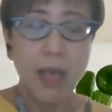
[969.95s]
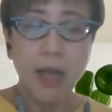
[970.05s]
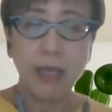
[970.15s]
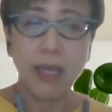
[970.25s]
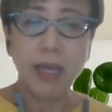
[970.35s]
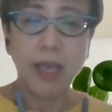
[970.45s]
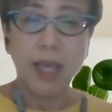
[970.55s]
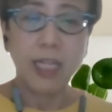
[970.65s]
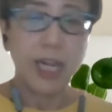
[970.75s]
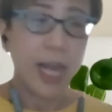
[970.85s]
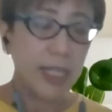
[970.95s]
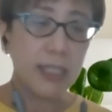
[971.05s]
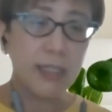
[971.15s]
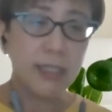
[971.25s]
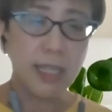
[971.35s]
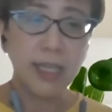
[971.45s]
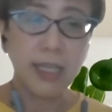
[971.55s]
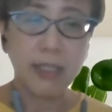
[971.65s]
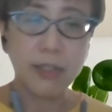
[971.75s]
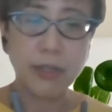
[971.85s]
Okay, the licensing,
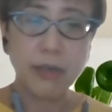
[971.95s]
etc.